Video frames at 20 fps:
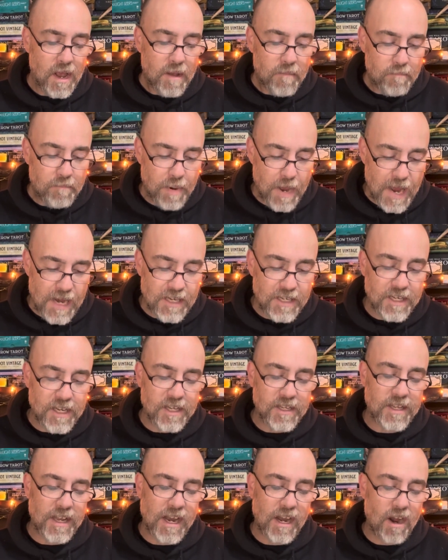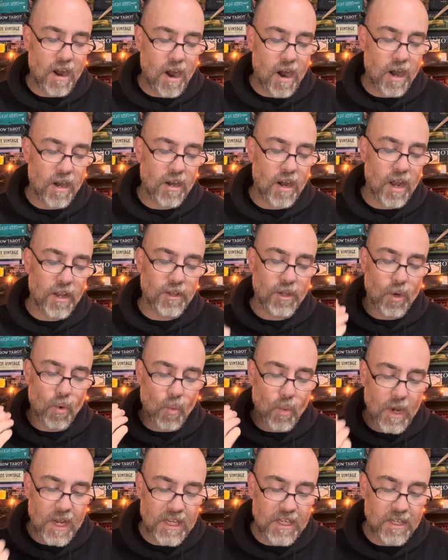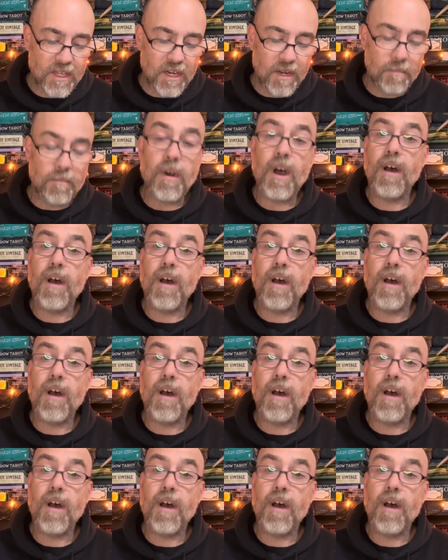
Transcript: based as they are on the wisdom